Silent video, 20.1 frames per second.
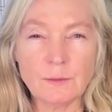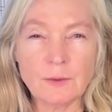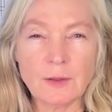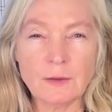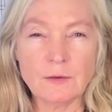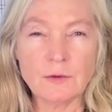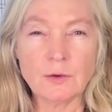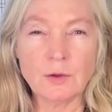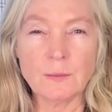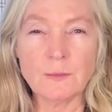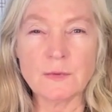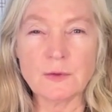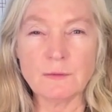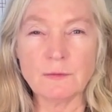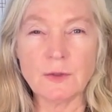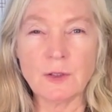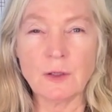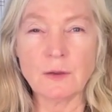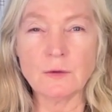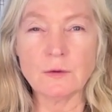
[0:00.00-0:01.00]
in terms of
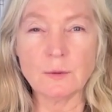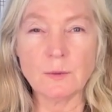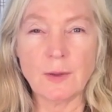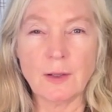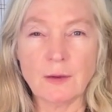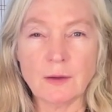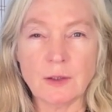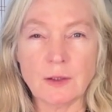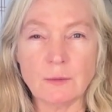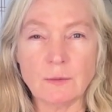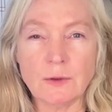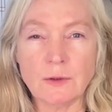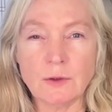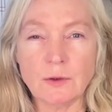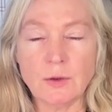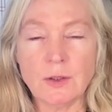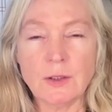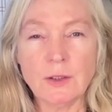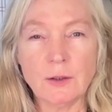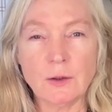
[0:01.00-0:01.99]
non-duality, what
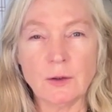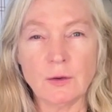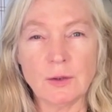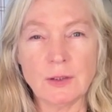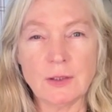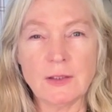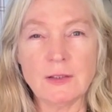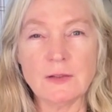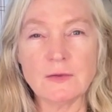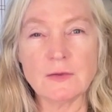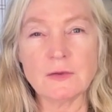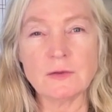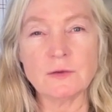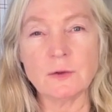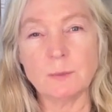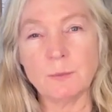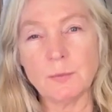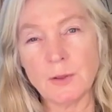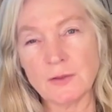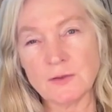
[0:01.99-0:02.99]
you hear is
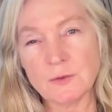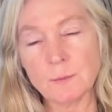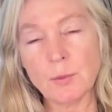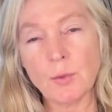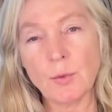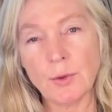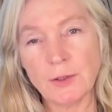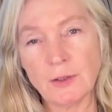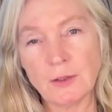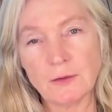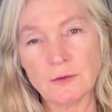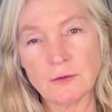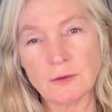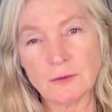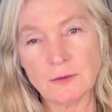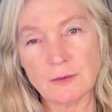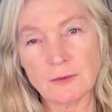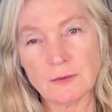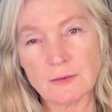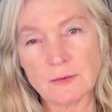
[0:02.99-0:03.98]
pointing to
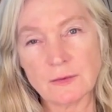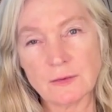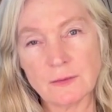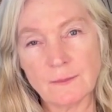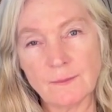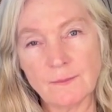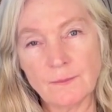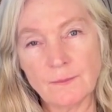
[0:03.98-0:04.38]
this,